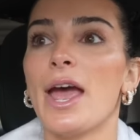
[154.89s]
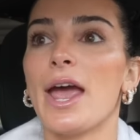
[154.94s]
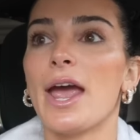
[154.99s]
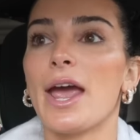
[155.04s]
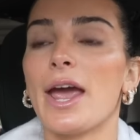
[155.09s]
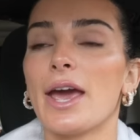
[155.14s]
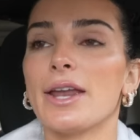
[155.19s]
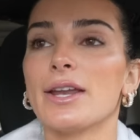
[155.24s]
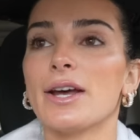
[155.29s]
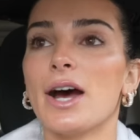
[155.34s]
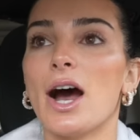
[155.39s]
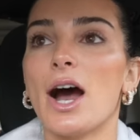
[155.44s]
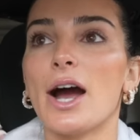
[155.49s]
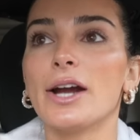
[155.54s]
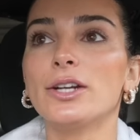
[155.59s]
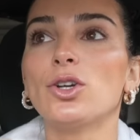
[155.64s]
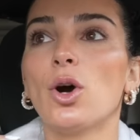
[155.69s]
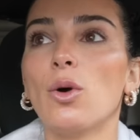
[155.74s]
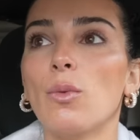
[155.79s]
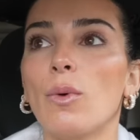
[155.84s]
And I
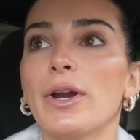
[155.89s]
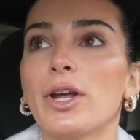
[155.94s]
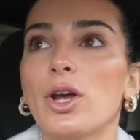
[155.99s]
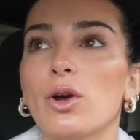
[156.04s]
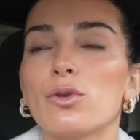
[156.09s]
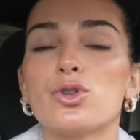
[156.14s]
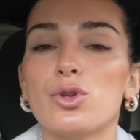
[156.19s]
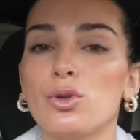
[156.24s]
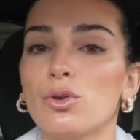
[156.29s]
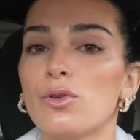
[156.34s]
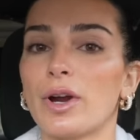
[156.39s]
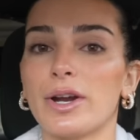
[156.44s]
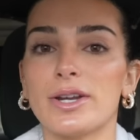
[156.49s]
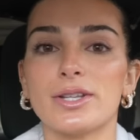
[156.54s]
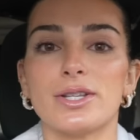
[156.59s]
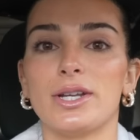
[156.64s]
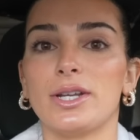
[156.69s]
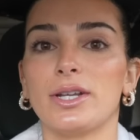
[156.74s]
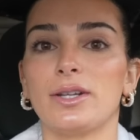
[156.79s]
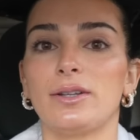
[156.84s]
don't want to go too
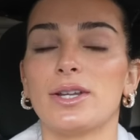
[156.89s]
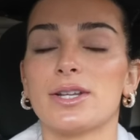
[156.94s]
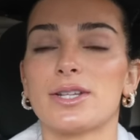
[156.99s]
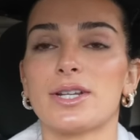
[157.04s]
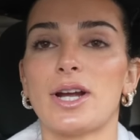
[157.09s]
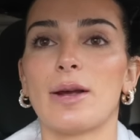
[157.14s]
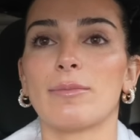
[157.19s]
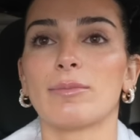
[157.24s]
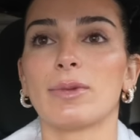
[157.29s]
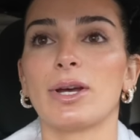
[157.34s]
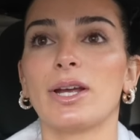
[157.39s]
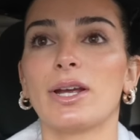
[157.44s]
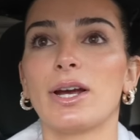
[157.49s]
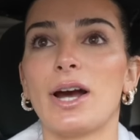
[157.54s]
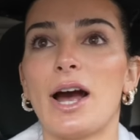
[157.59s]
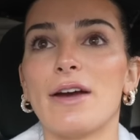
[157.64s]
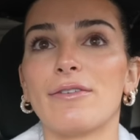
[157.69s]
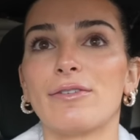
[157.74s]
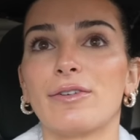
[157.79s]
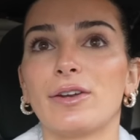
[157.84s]
crazy this time. Like,
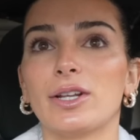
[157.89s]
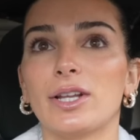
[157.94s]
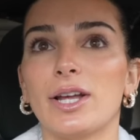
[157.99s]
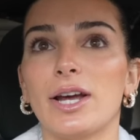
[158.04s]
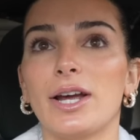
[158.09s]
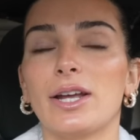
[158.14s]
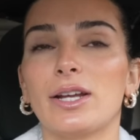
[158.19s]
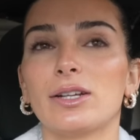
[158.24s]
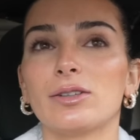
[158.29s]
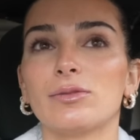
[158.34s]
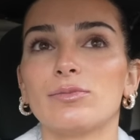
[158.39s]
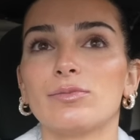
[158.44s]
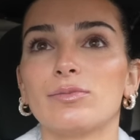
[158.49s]
I feel like